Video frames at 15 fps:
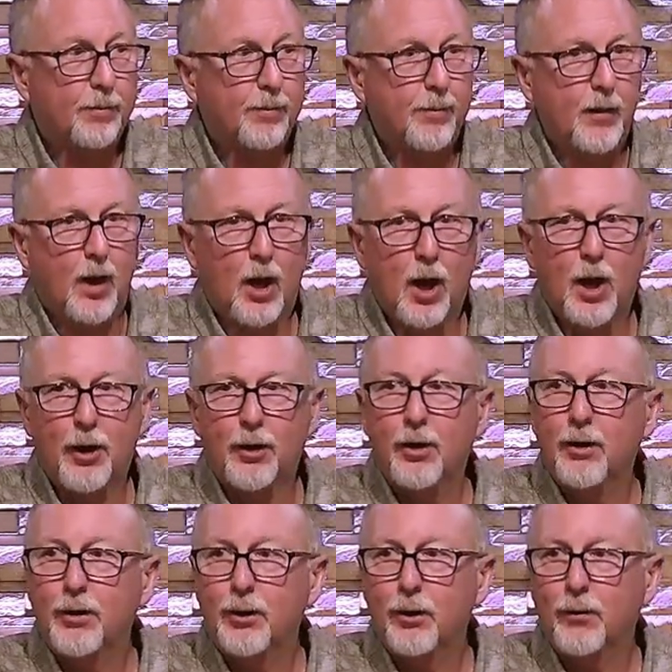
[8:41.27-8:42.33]

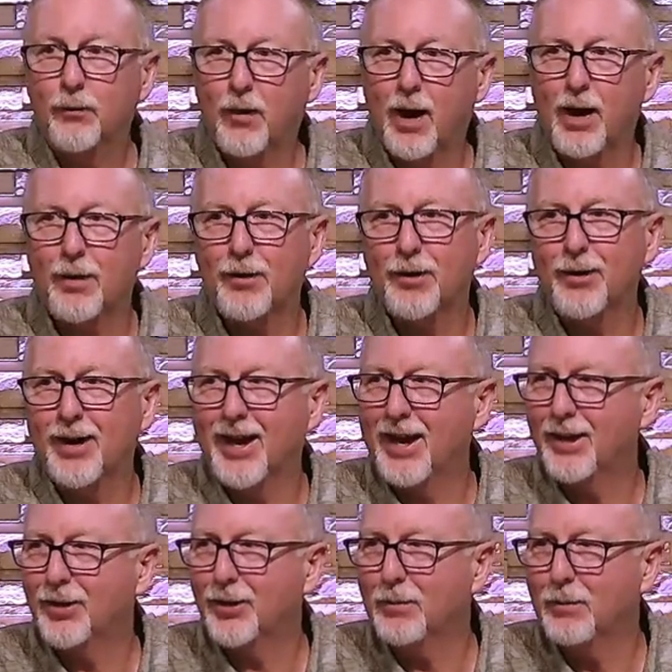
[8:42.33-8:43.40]
Honor your father
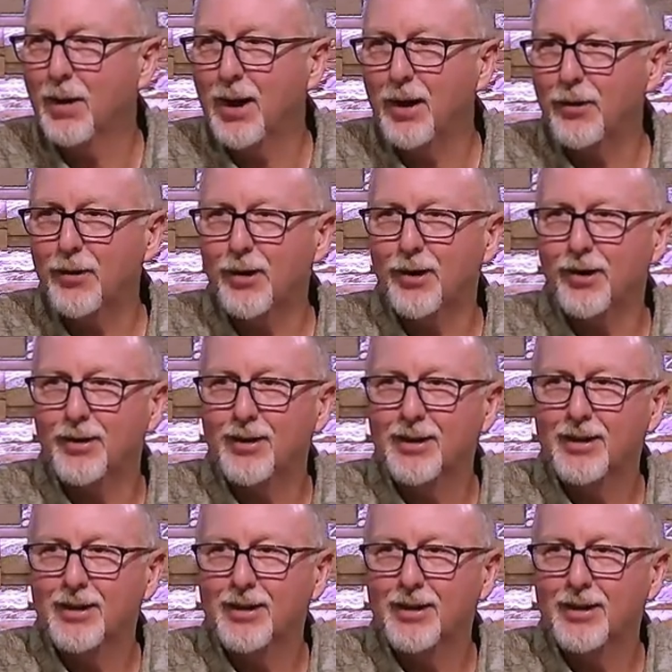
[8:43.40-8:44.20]
and your mother.